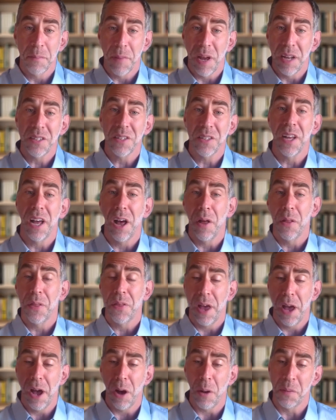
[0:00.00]
mental health
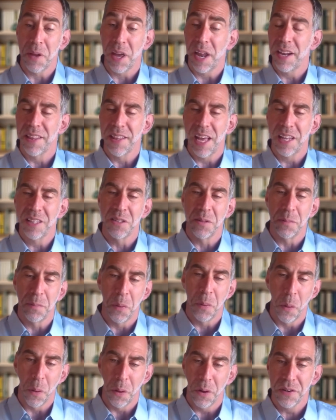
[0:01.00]
help, getting that
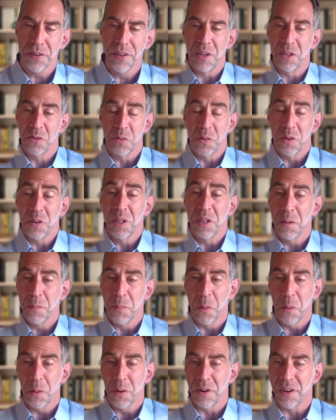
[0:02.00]
support is really
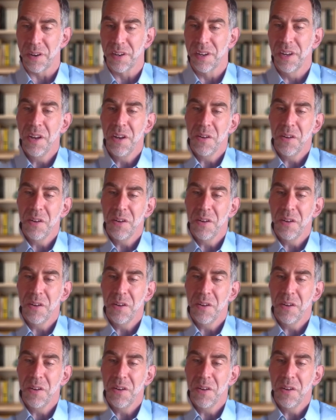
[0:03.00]
important